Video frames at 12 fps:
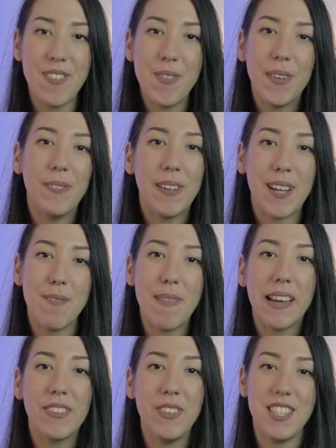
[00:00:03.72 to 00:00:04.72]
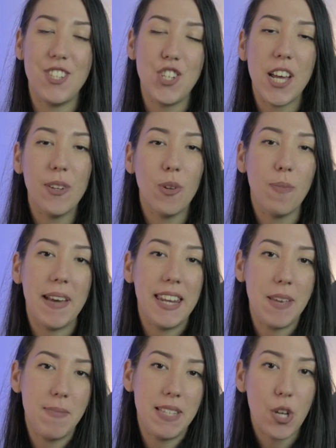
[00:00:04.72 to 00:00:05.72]
everyone, welcome back to this channel. My
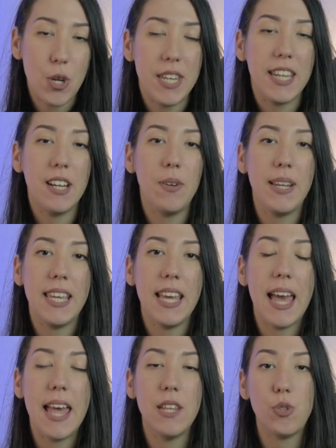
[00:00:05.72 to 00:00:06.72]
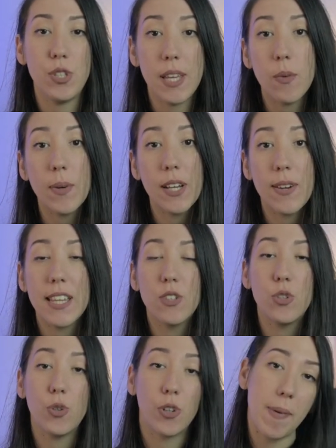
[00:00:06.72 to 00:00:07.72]
name is Onigiri and today we're going
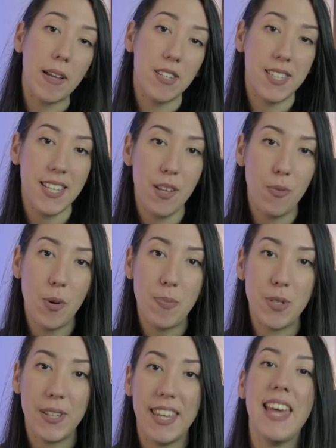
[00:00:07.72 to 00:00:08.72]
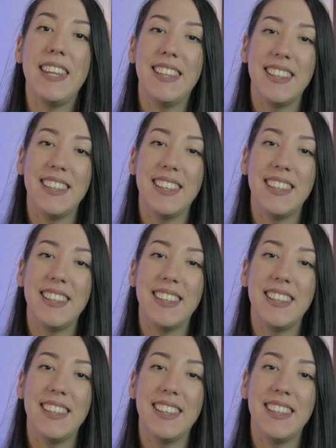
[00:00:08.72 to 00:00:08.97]
to talk about cinewhoops again.